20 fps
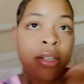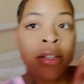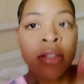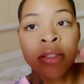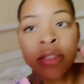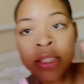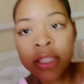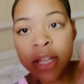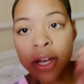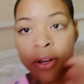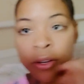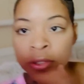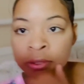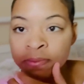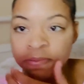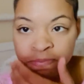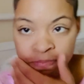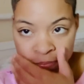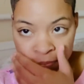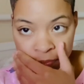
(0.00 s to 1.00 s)
so
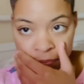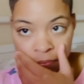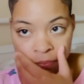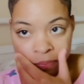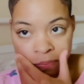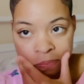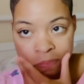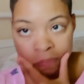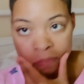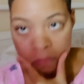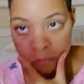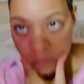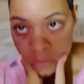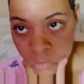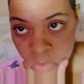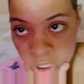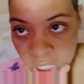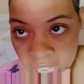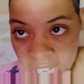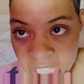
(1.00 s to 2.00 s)

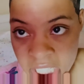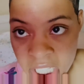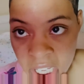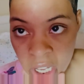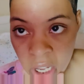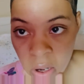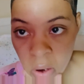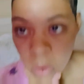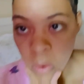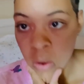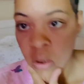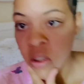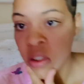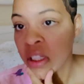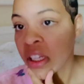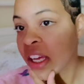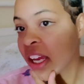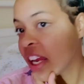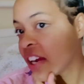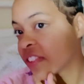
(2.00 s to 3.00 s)
that's how
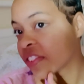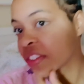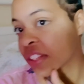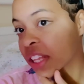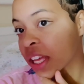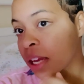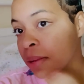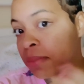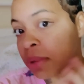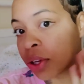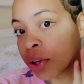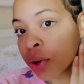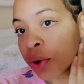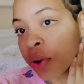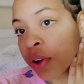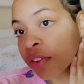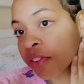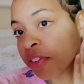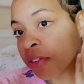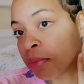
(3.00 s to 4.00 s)
everything been
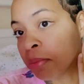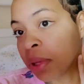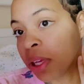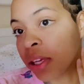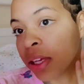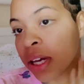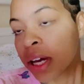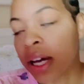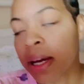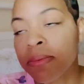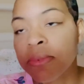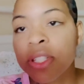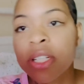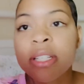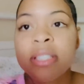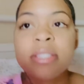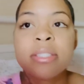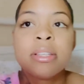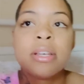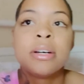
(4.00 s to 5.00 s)
going for me, y'all. I'm
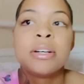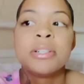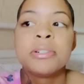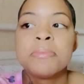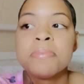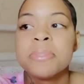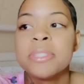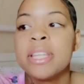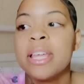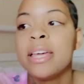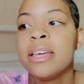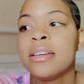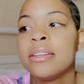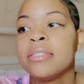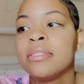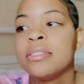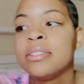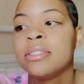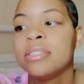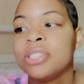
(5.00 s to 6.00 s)
just
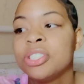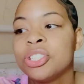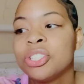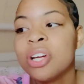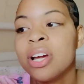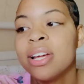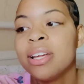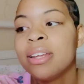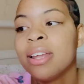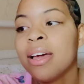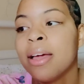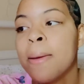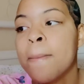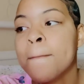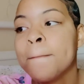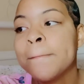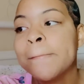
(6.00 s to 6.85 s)
staying straight. Like,